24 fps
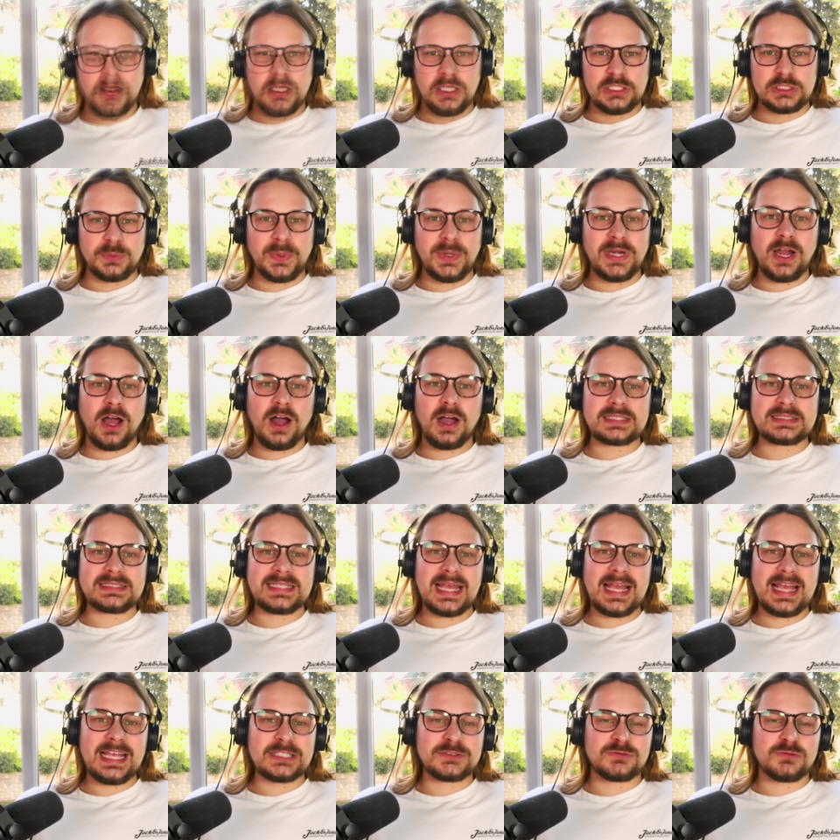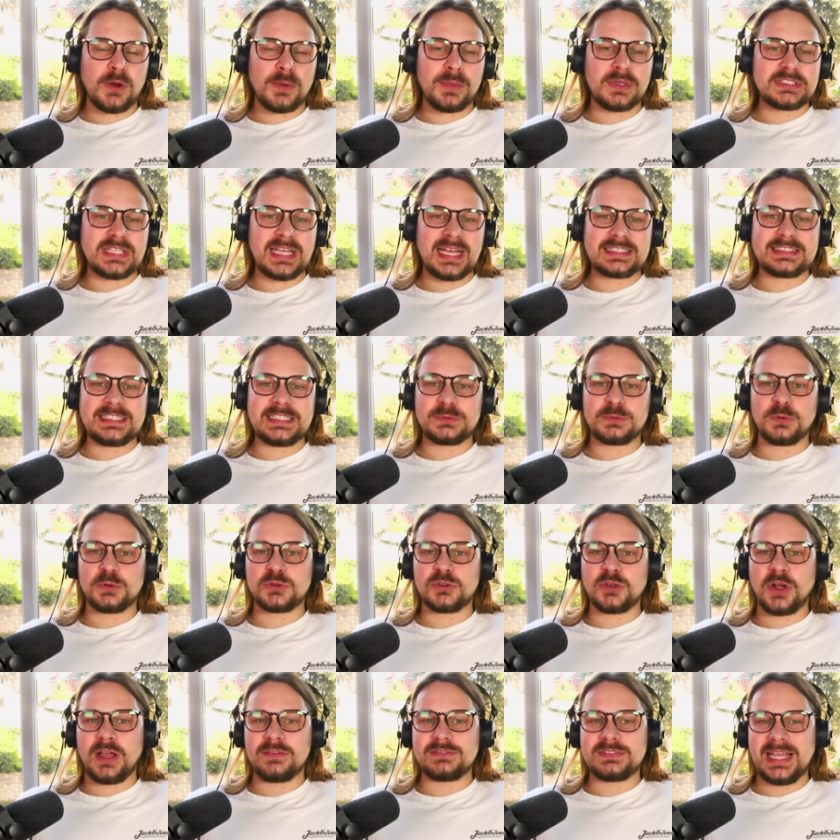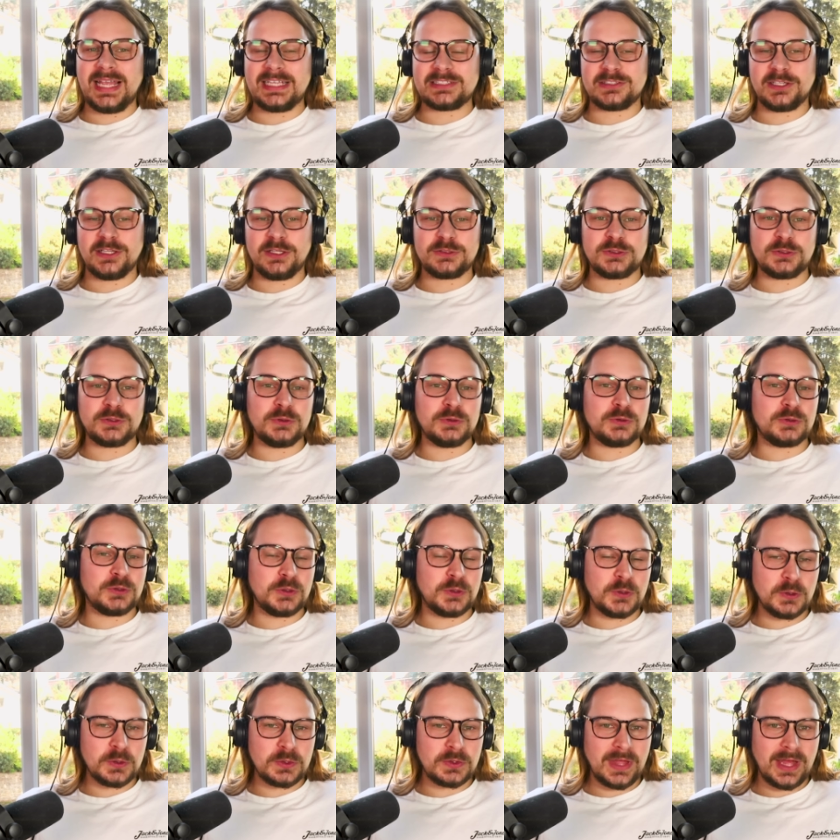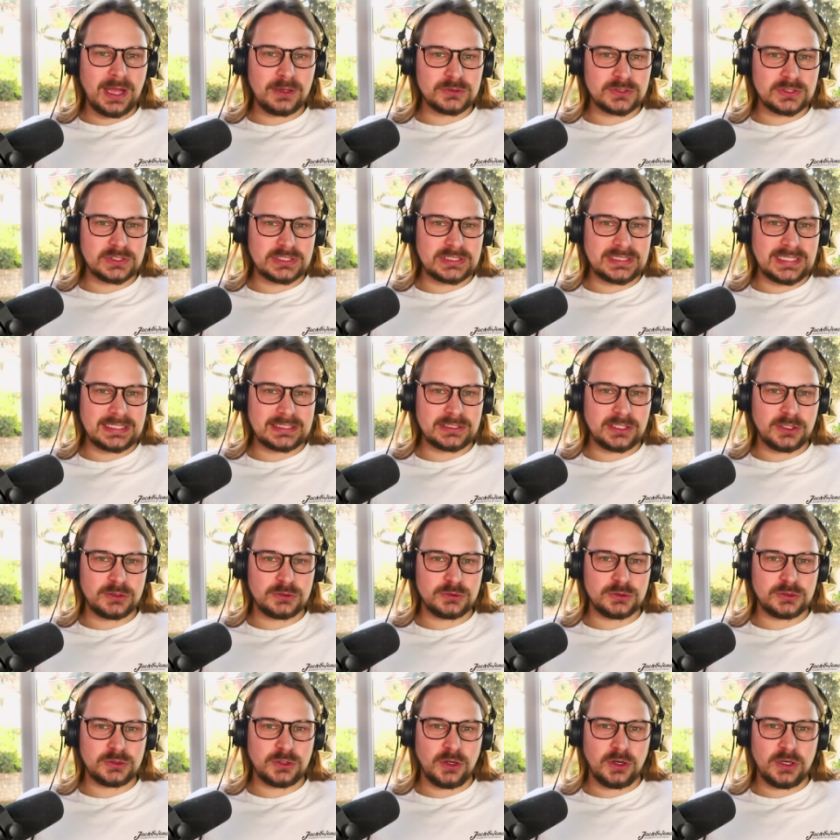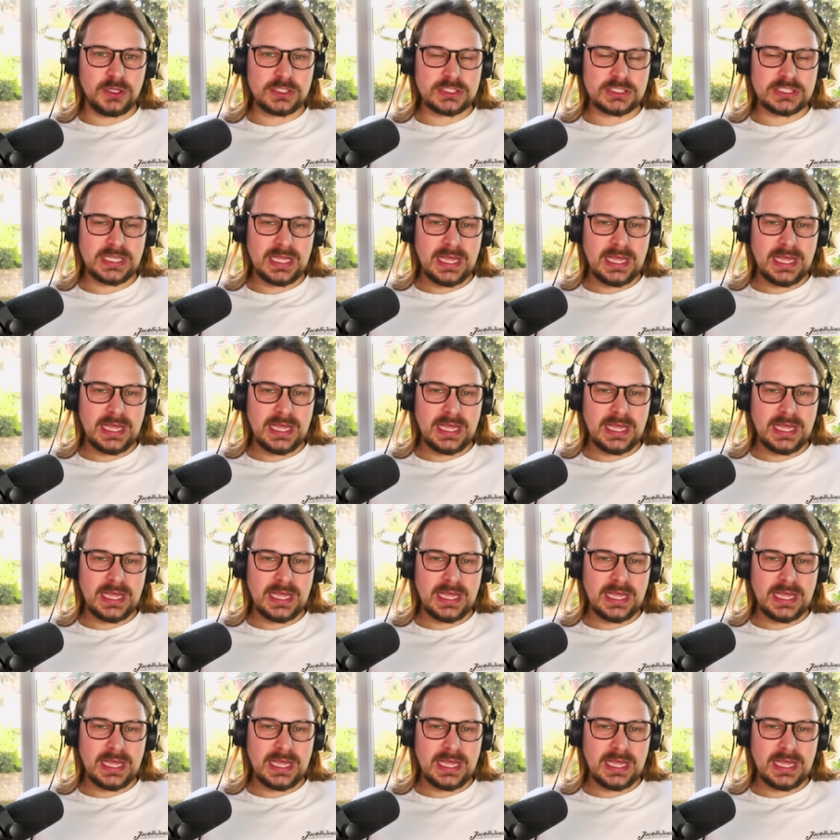So when ARK says robotaxis will drive Tesla to $2,600